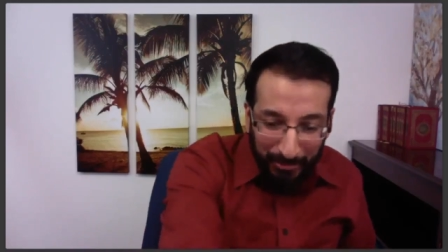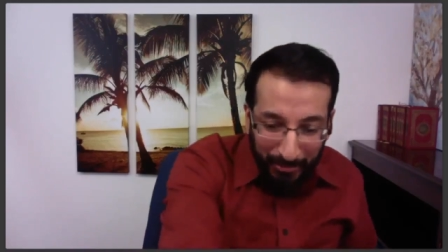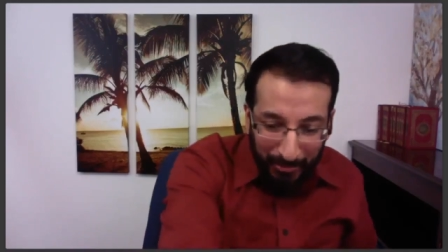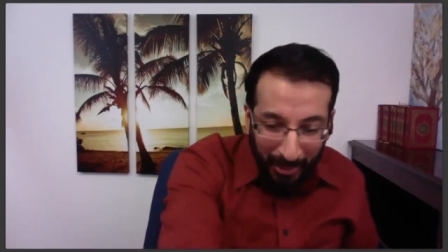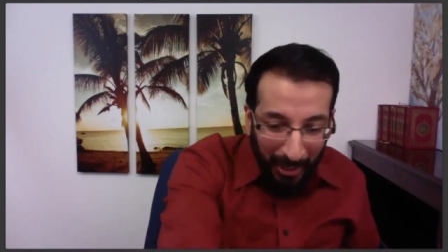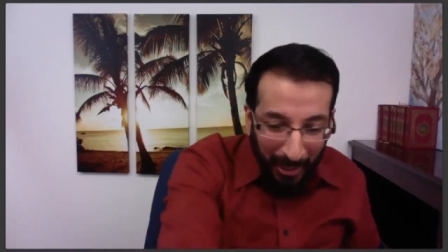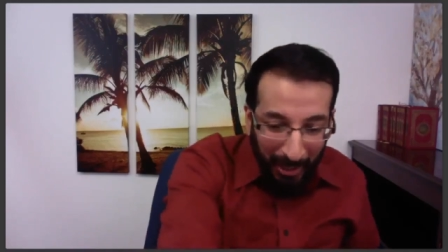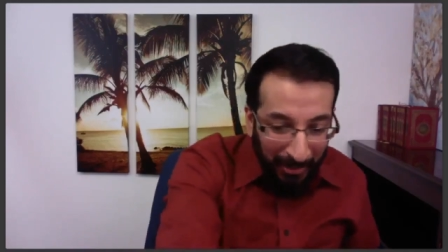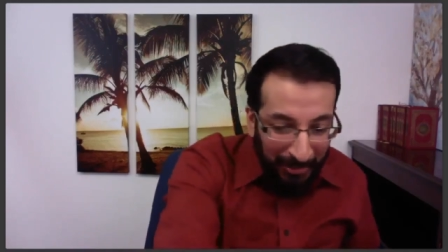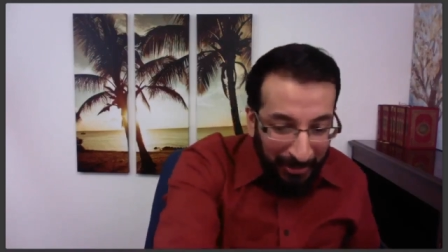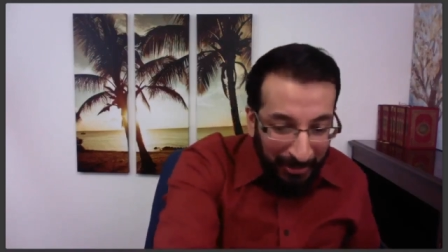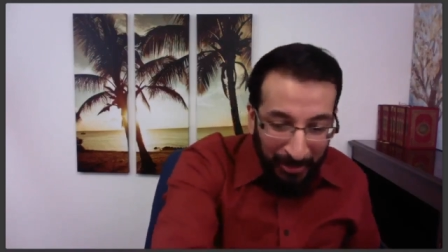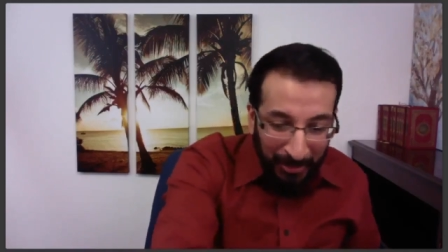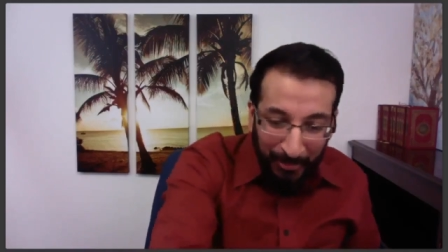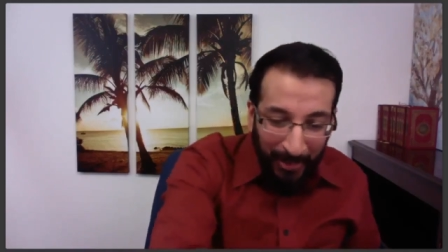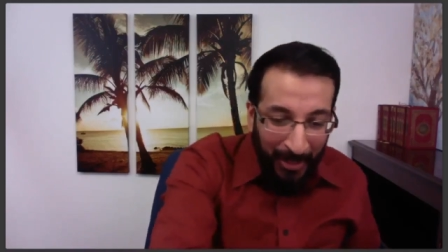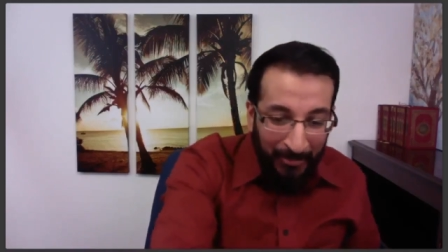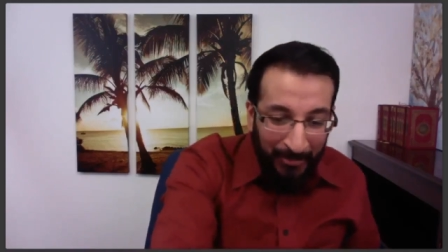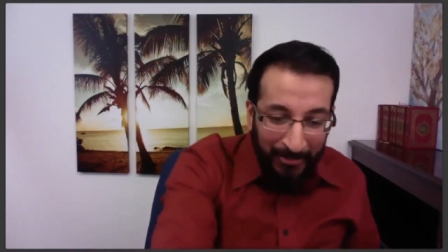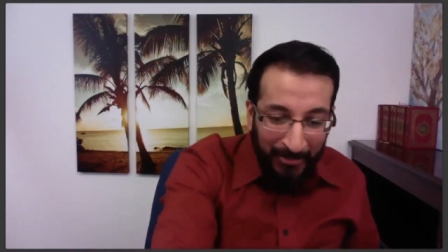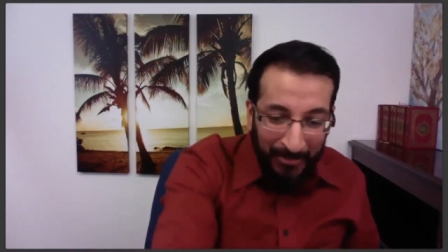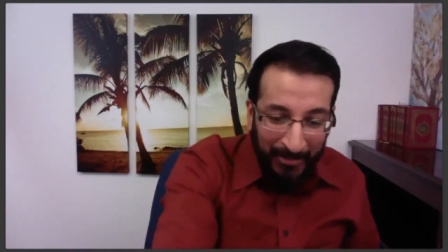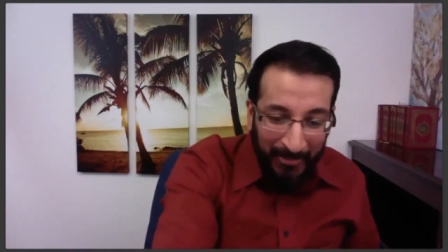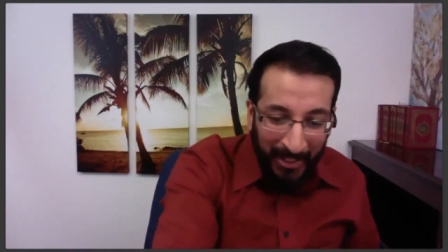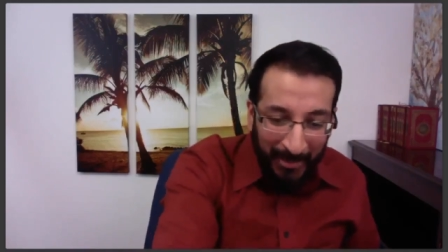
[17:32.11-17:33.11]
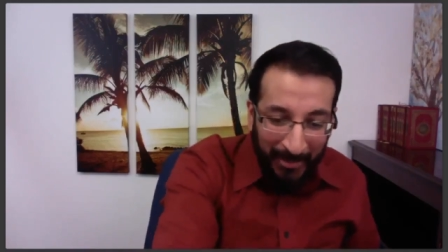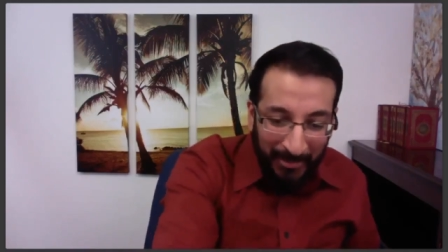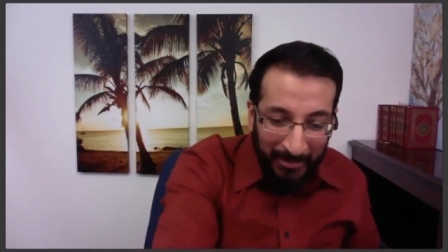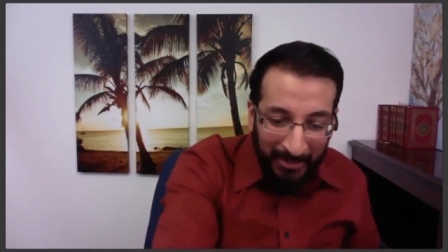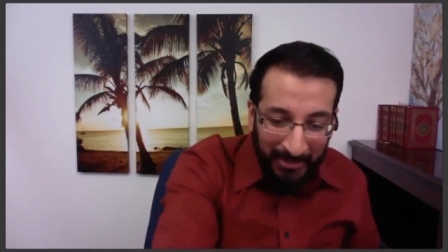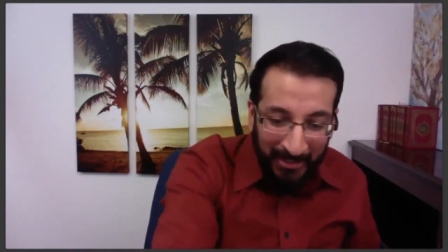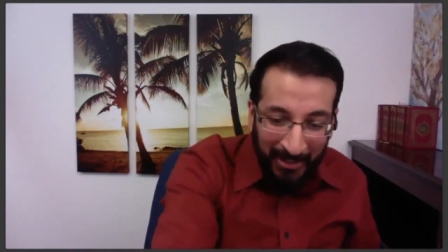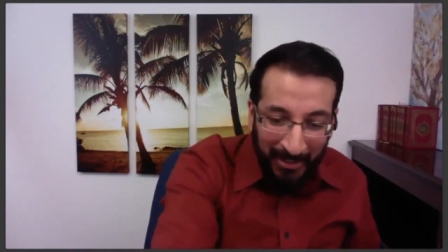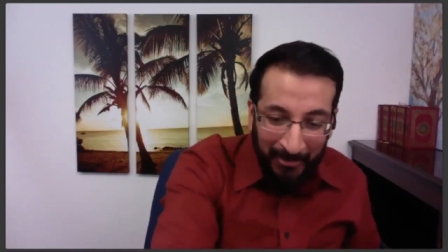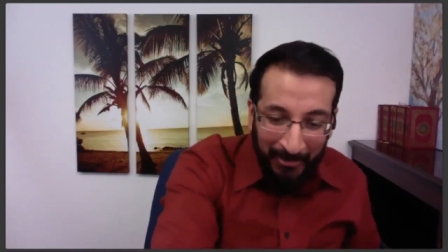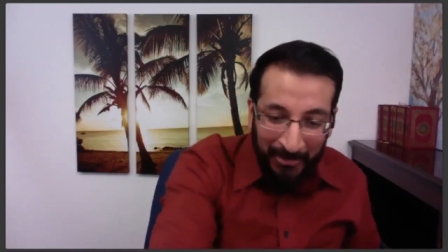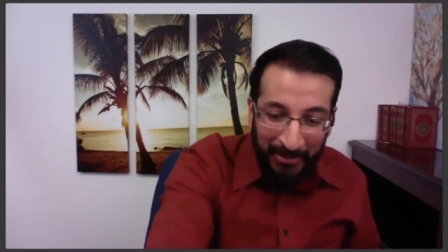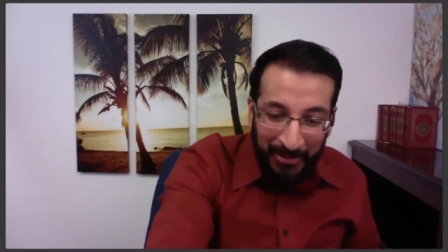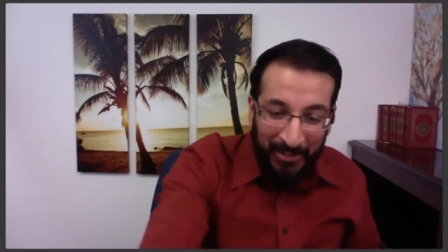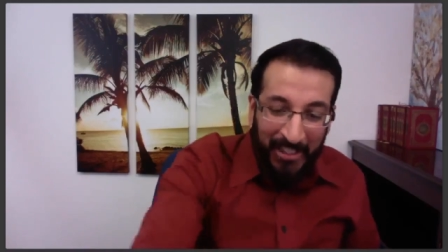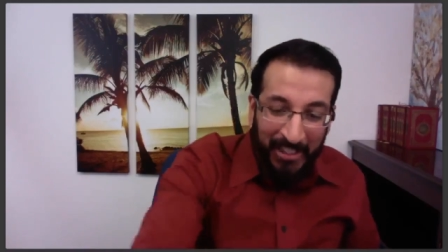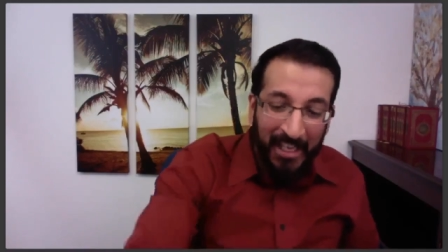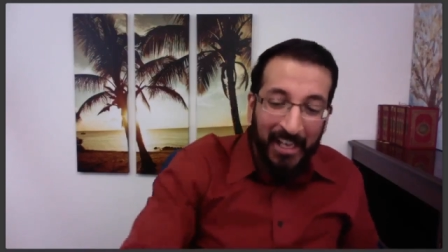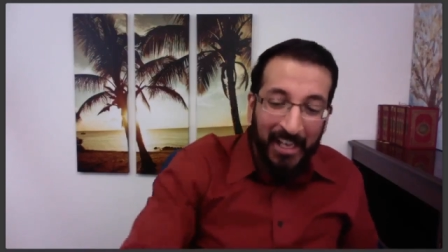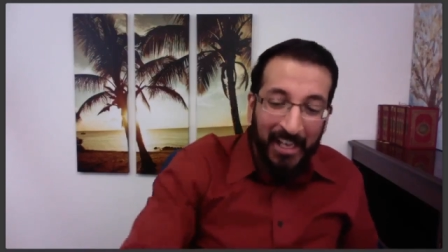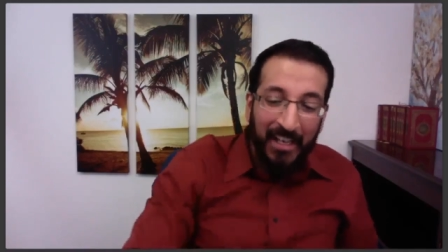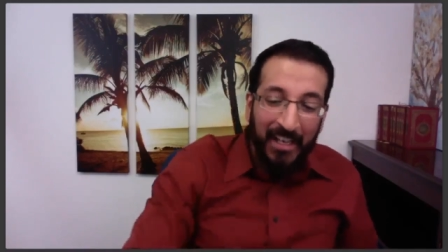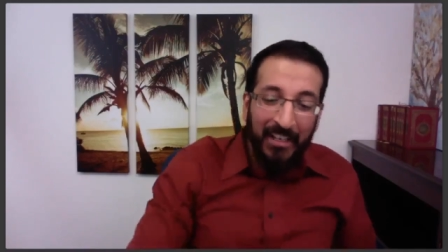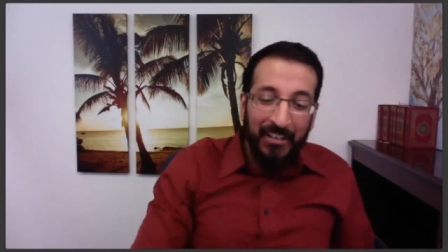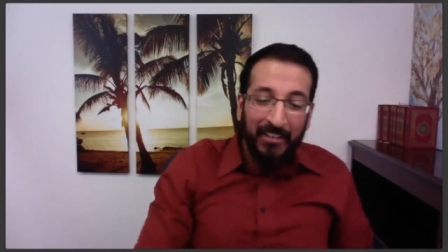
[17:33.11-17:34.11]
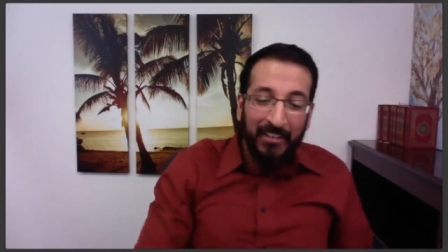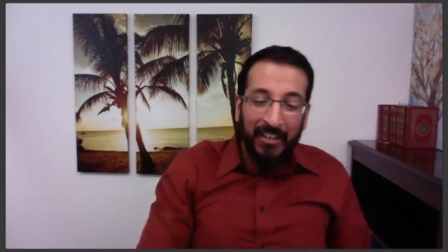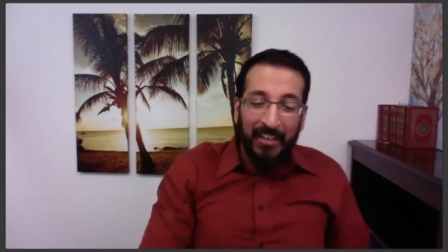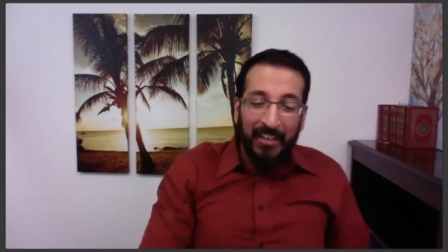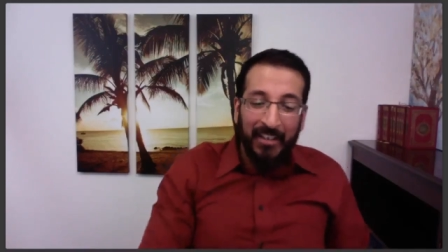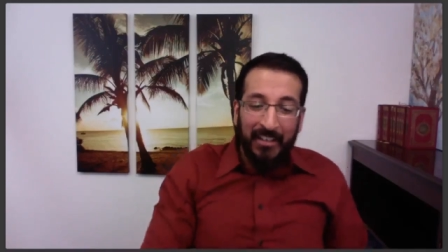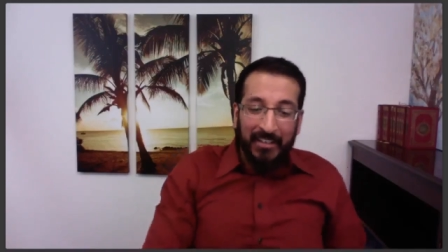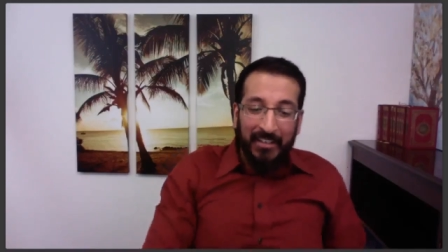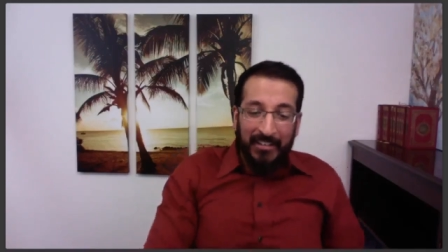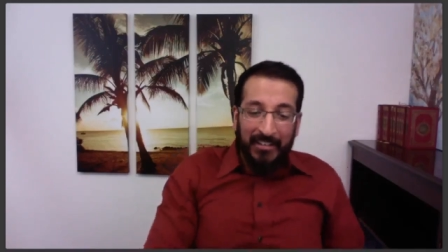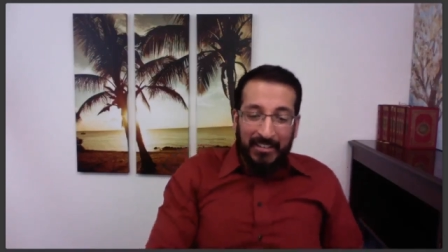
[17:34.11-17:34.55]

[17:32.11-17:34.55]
hug your mom from time to time, dude, right?